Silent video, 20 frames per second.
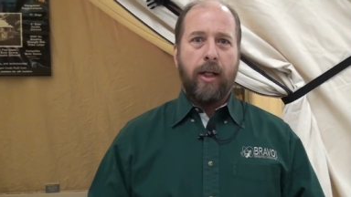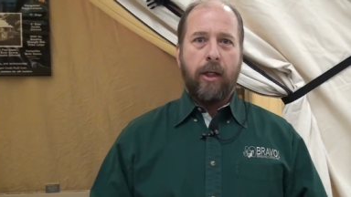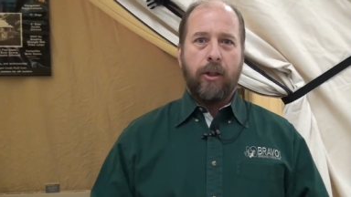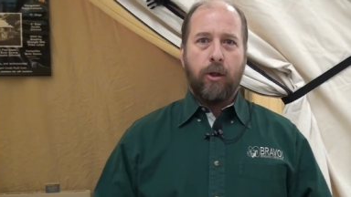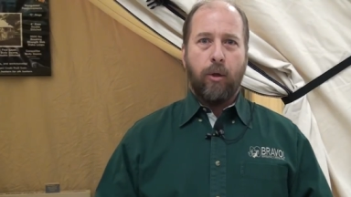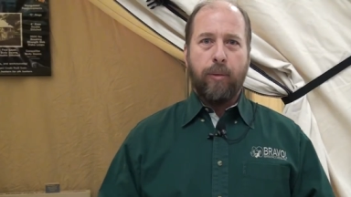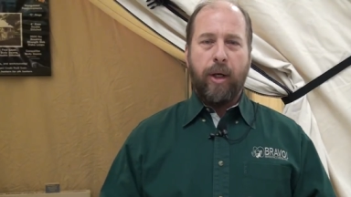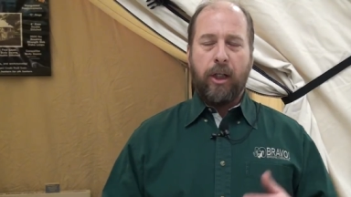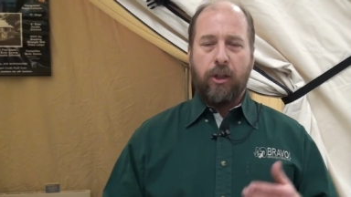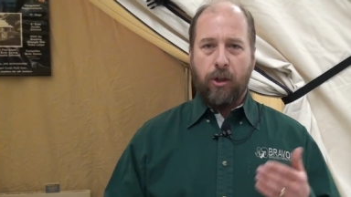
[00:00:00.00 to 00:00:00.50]

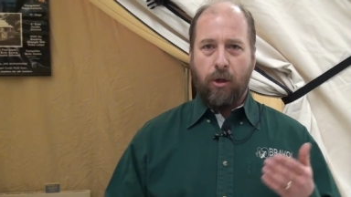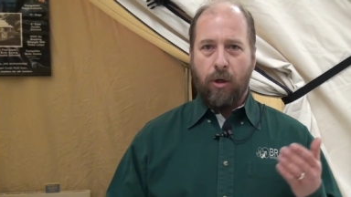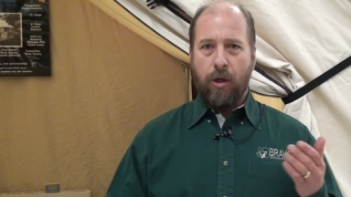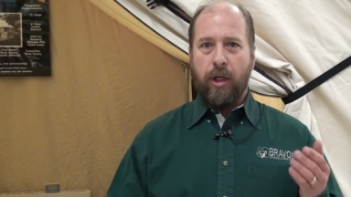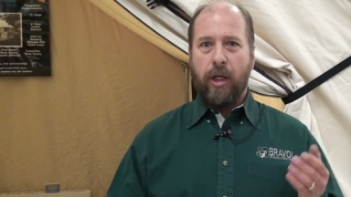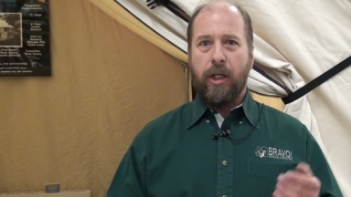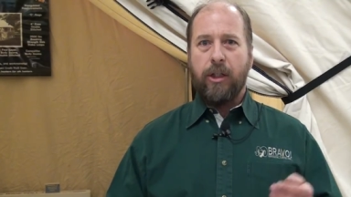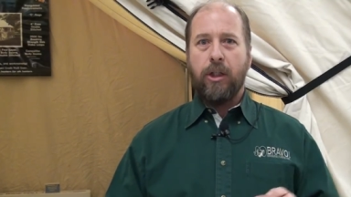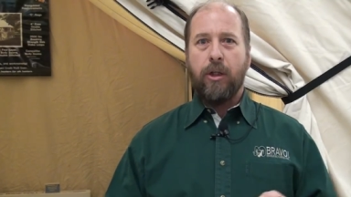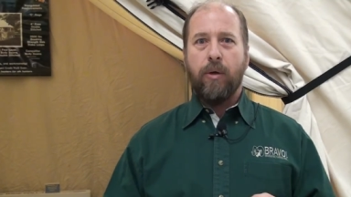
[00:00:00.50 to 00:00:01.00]
So make
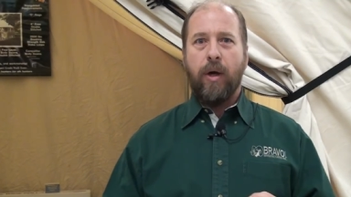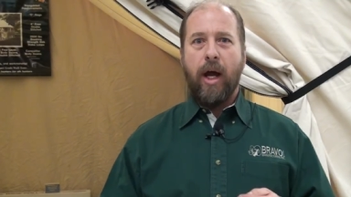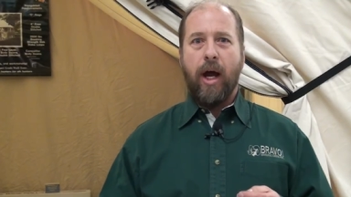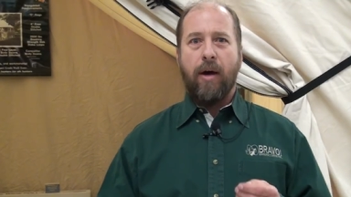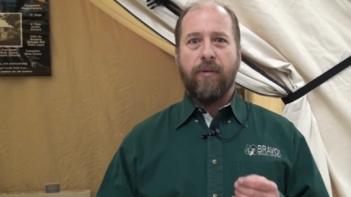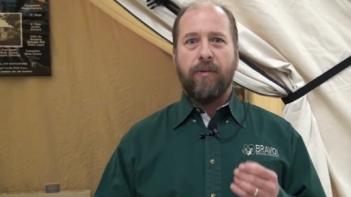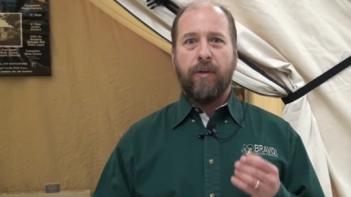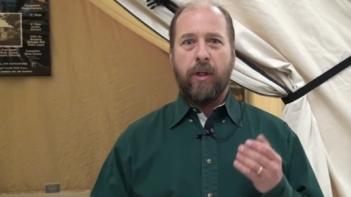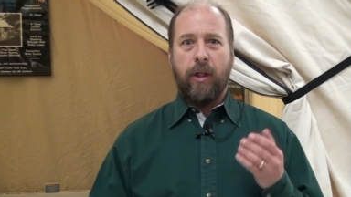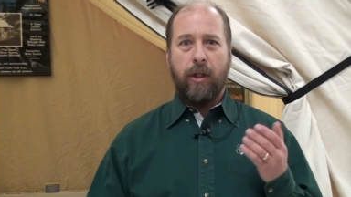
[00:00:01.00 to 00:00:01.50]
certain that you
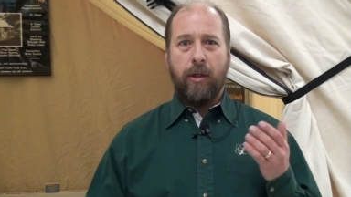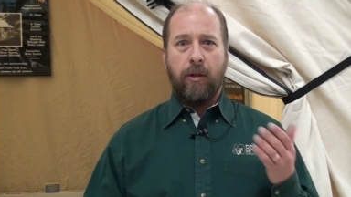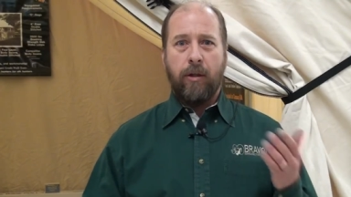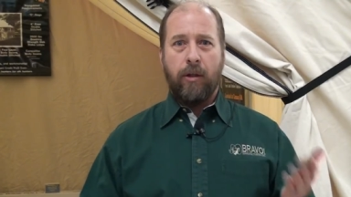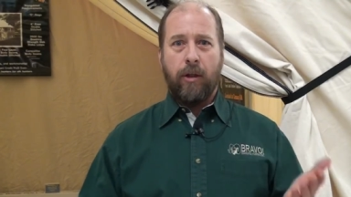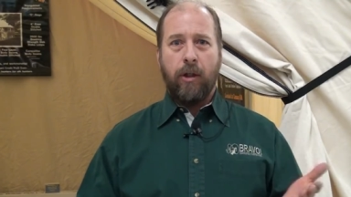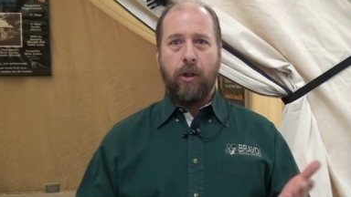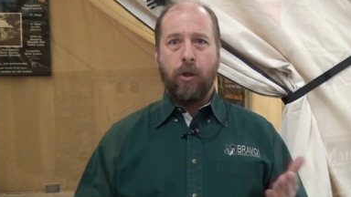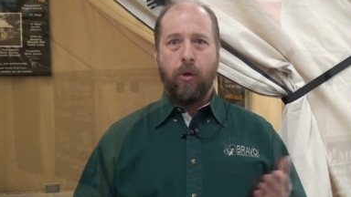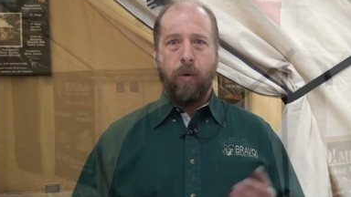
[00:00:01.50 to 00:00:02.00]
have the,
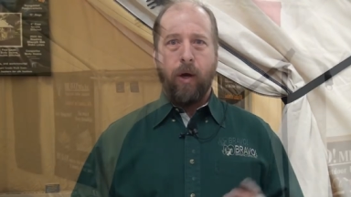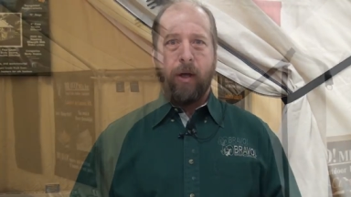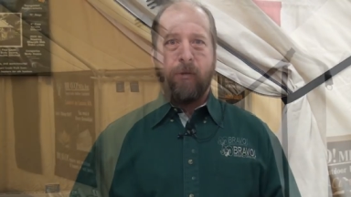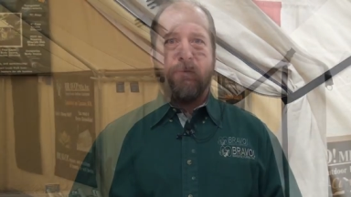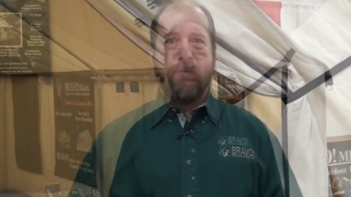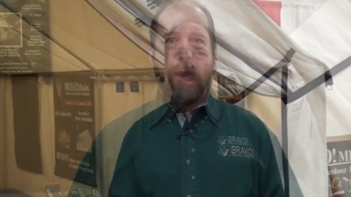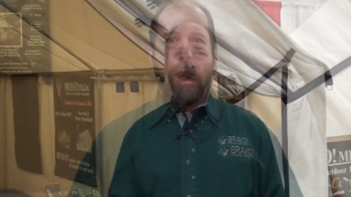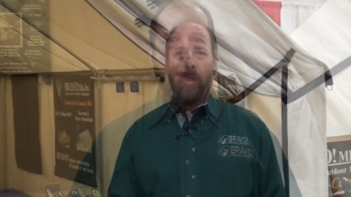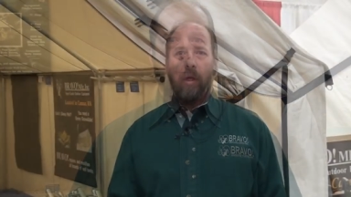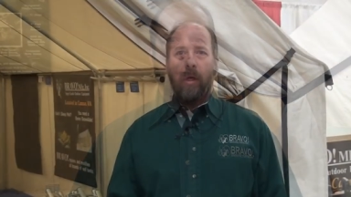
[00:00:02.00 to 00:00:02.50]
the
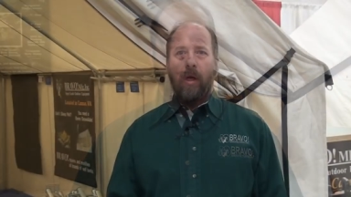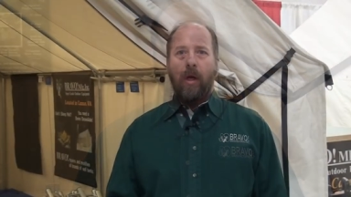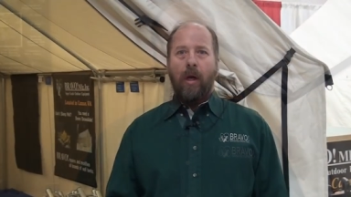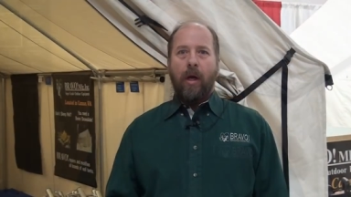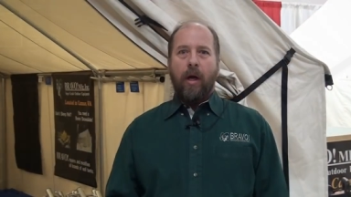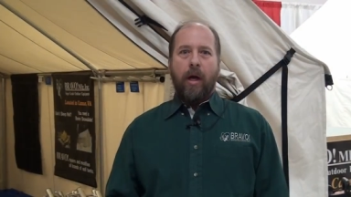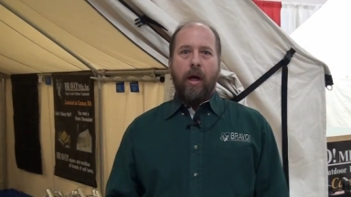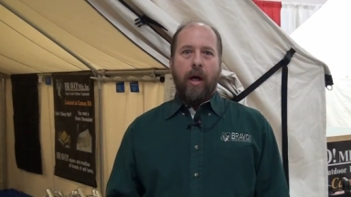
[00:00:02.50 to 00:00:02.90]
correct fabric.